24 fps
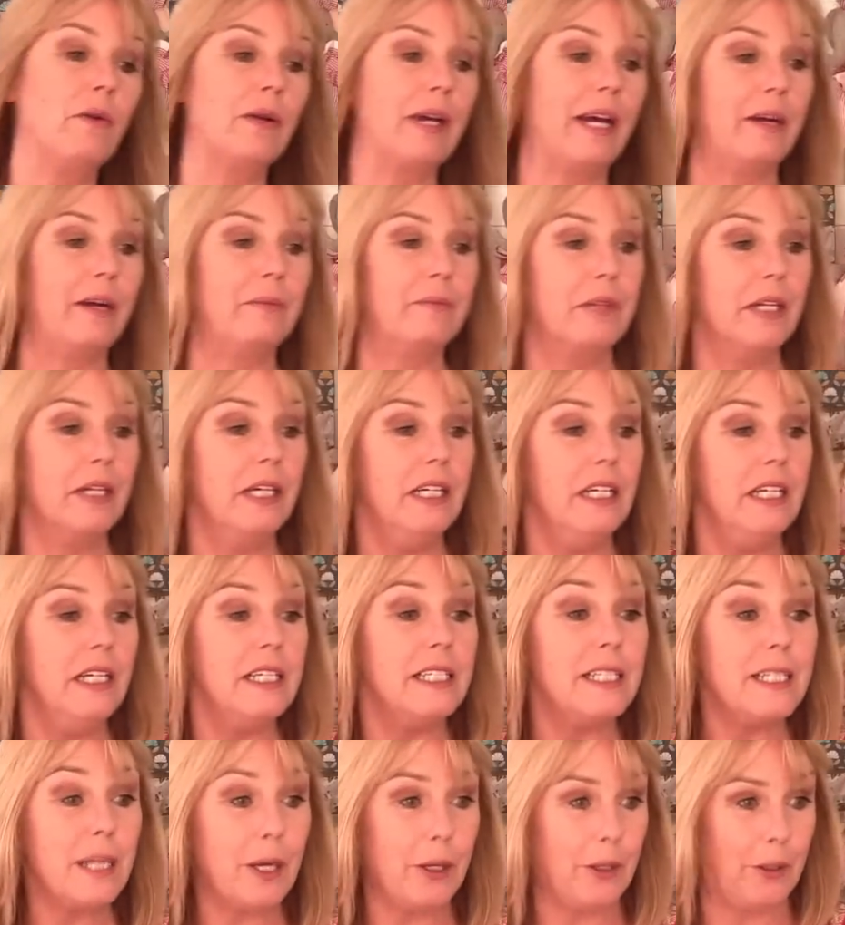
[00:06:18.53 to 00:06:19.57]
okay.
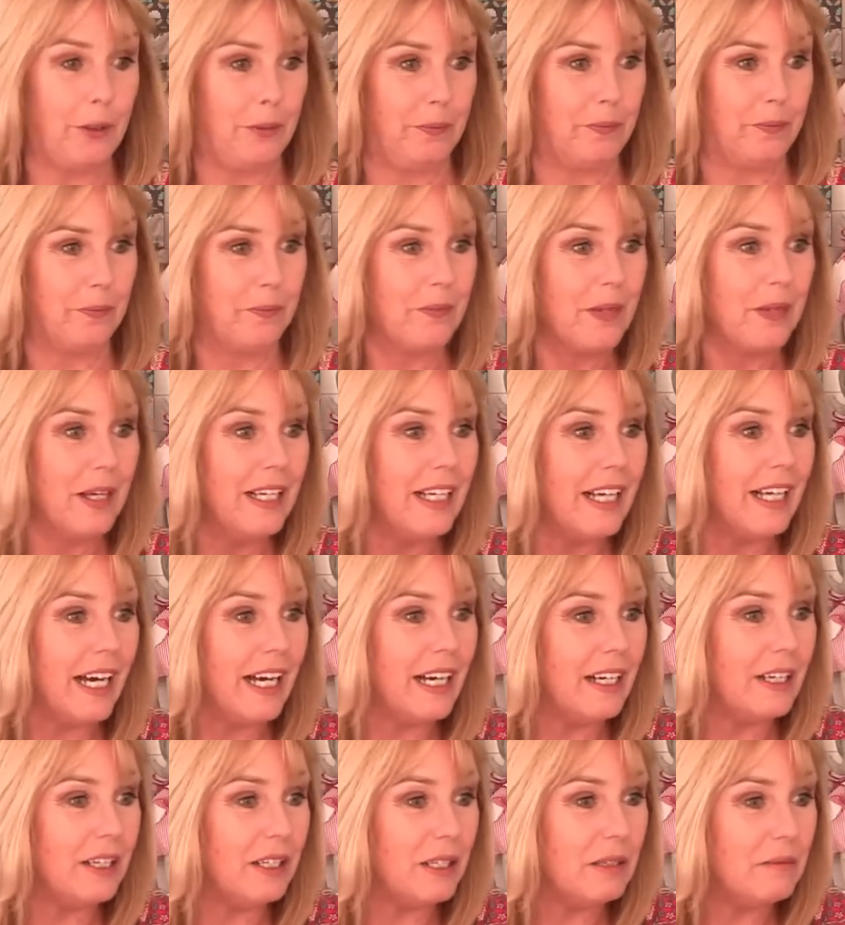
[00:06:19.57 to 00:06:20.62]
So,
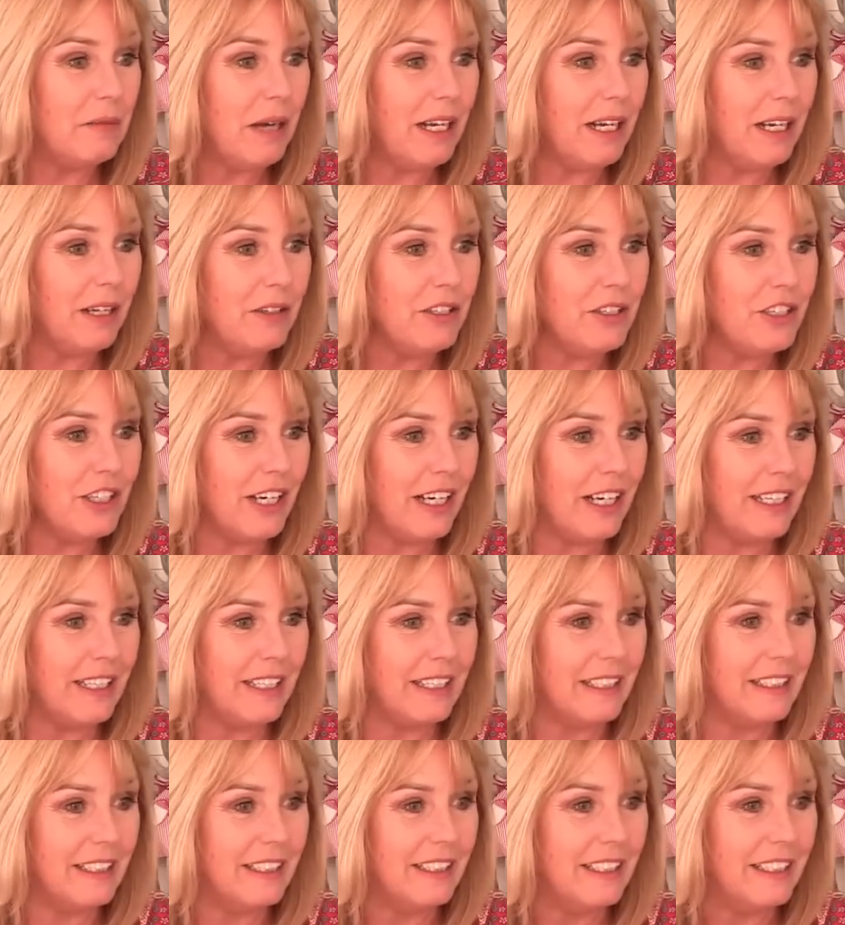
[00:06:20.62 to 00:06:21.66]
um, hello,
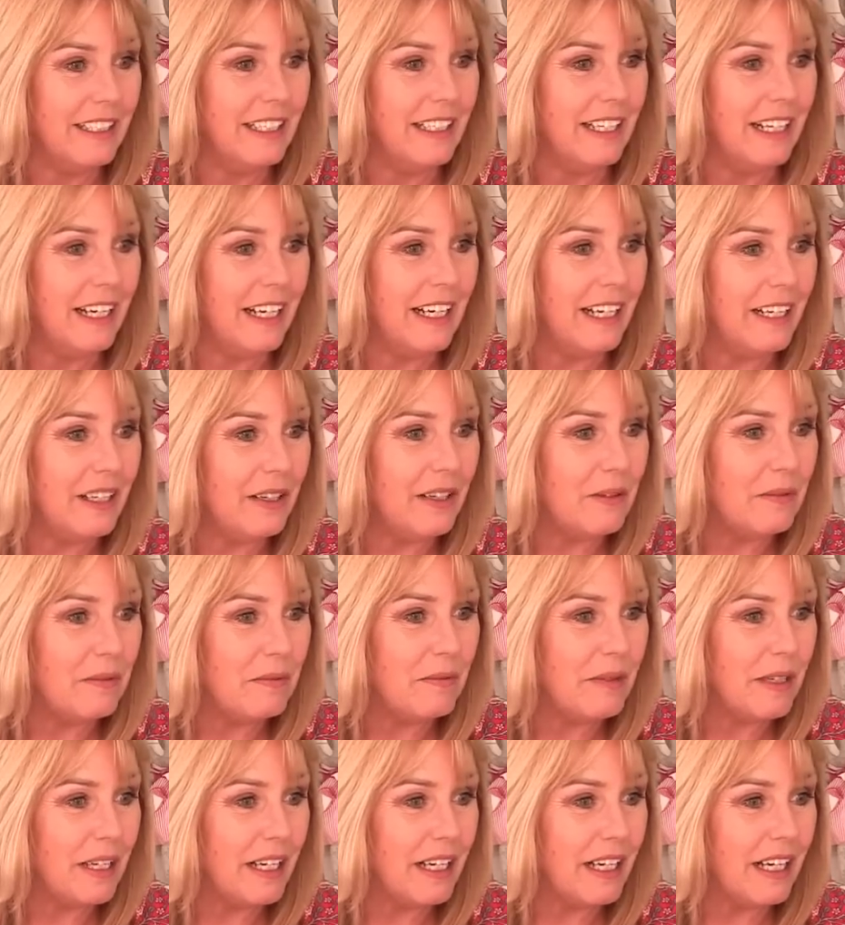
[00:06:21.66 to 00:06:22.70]
Shelley.
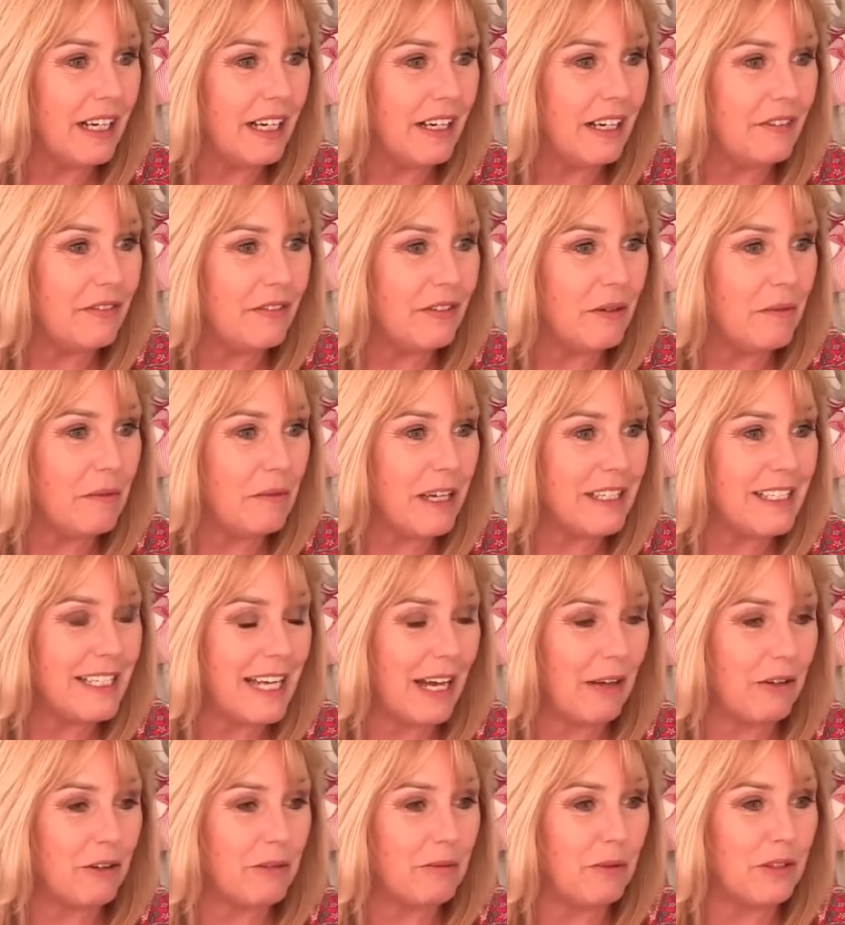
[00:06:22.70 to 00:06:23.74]
Um, from
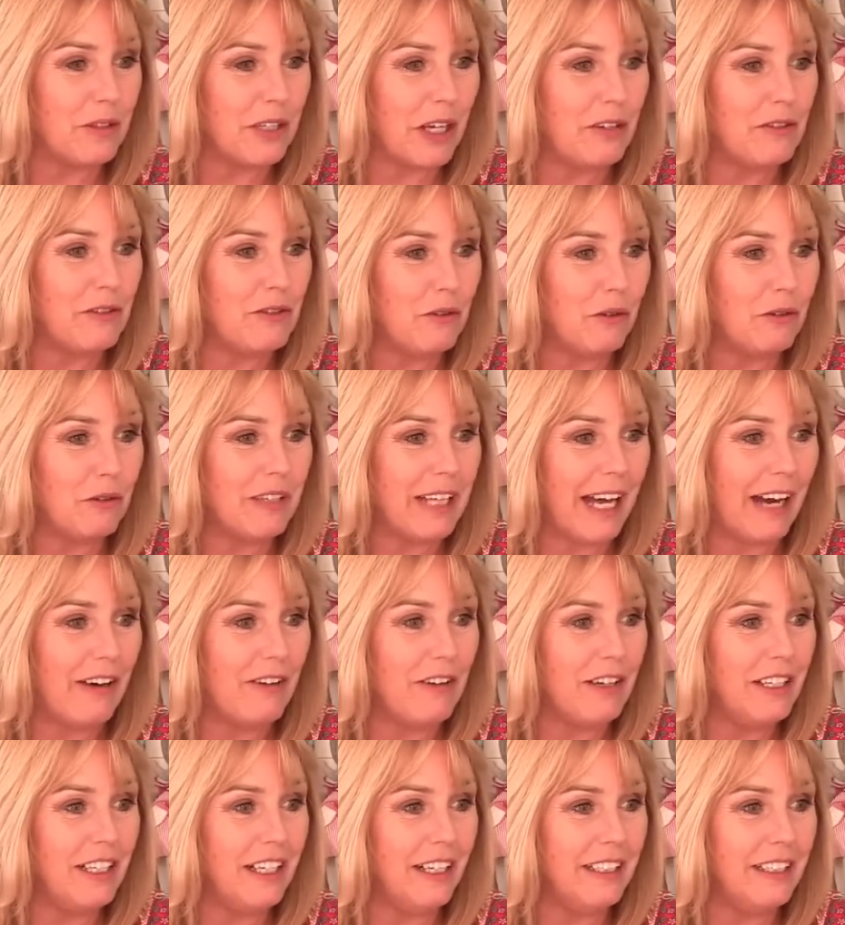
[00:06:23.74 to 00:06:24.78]
Southport in North
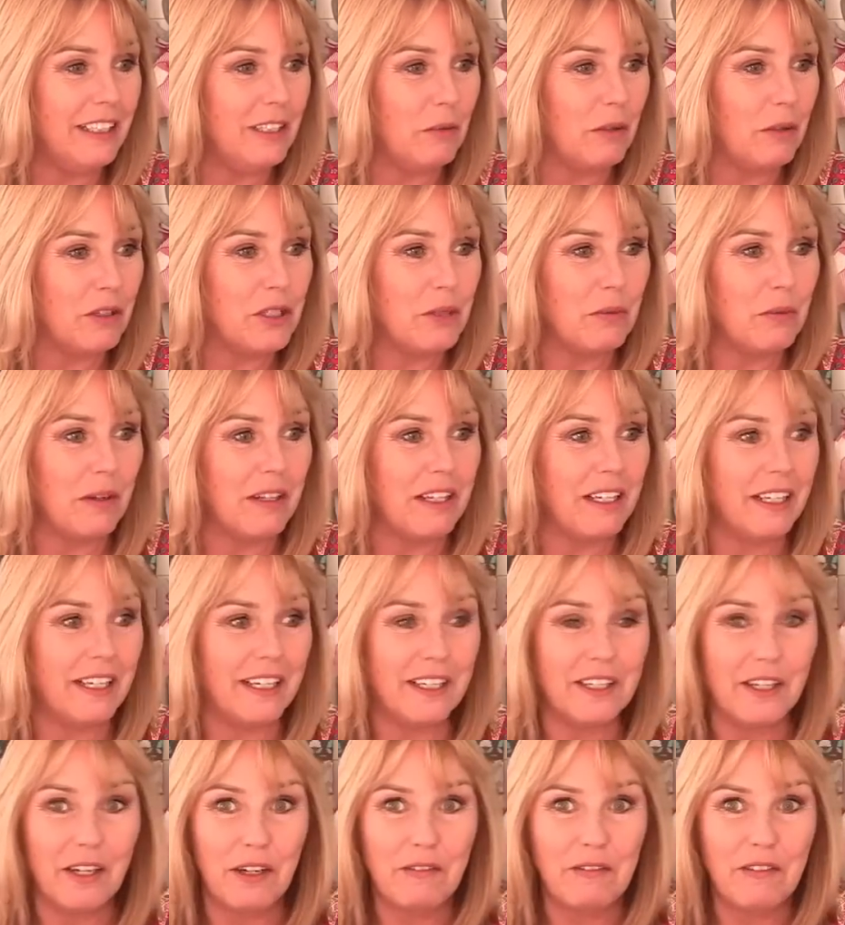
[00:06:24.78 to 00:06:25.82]
Carolina. What's your weather
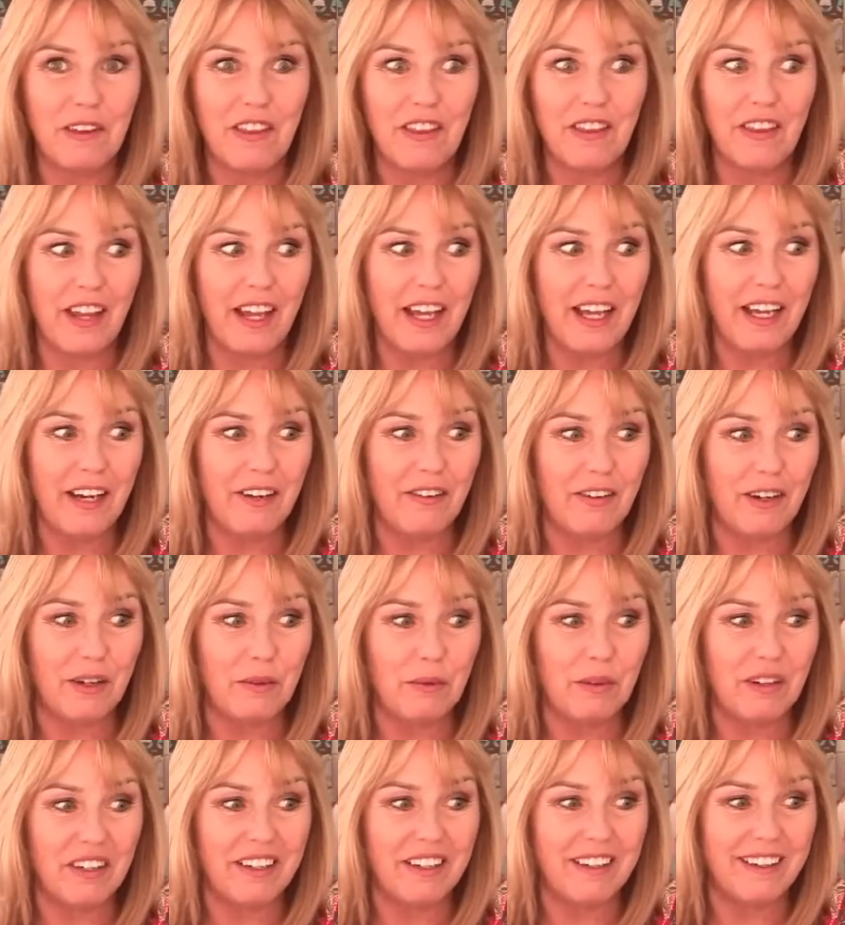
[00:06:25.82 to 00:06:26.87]
like over there, I
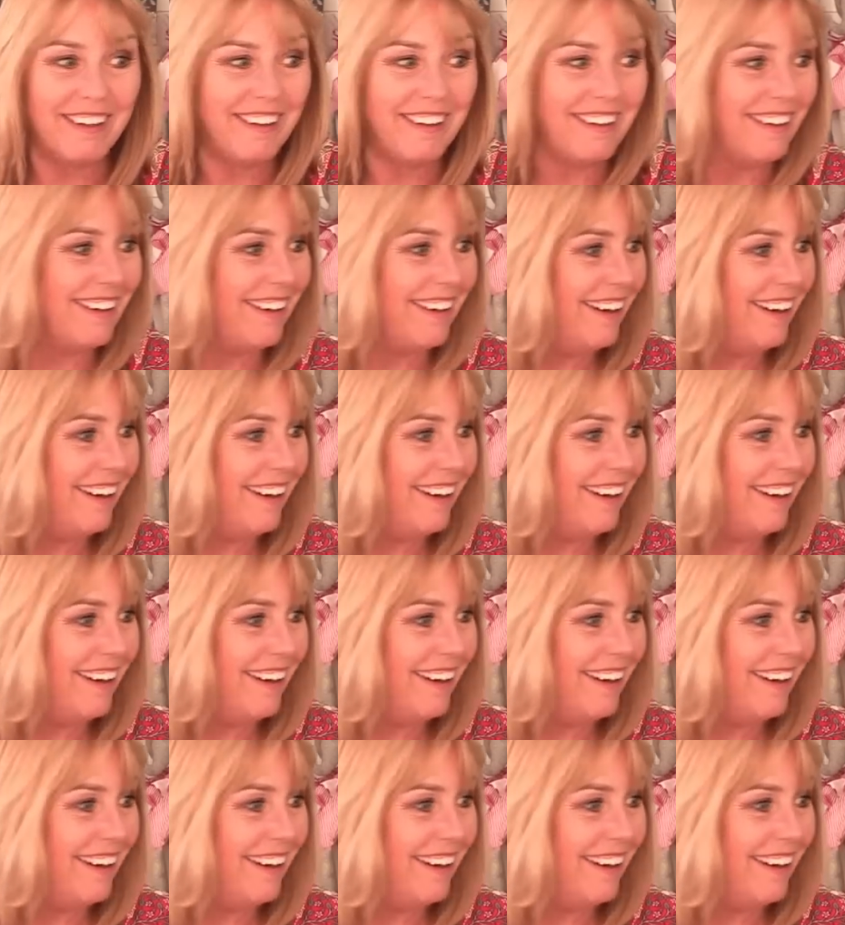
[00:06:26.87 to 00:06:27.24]
wonder?